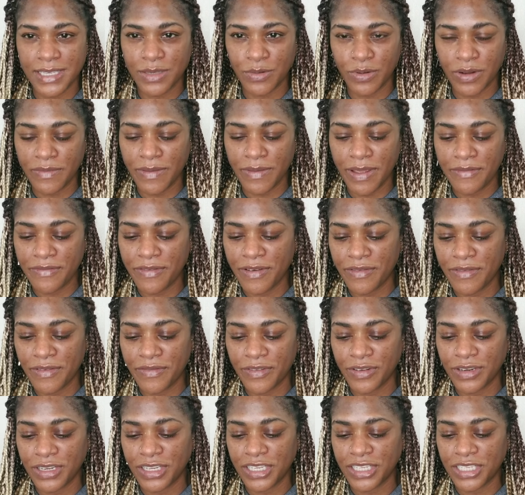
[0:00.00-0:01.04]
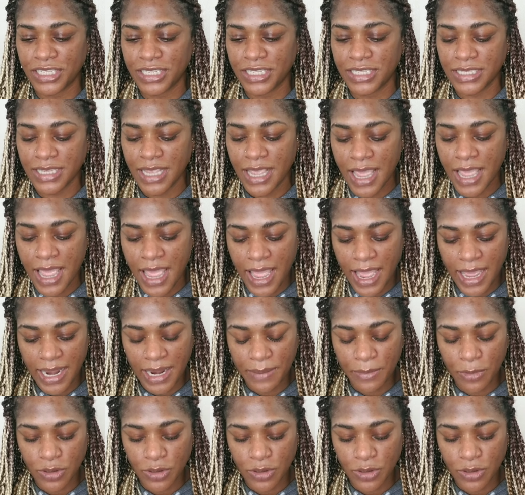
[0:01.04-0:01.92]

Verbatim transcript: It's one of my favorite foundations, and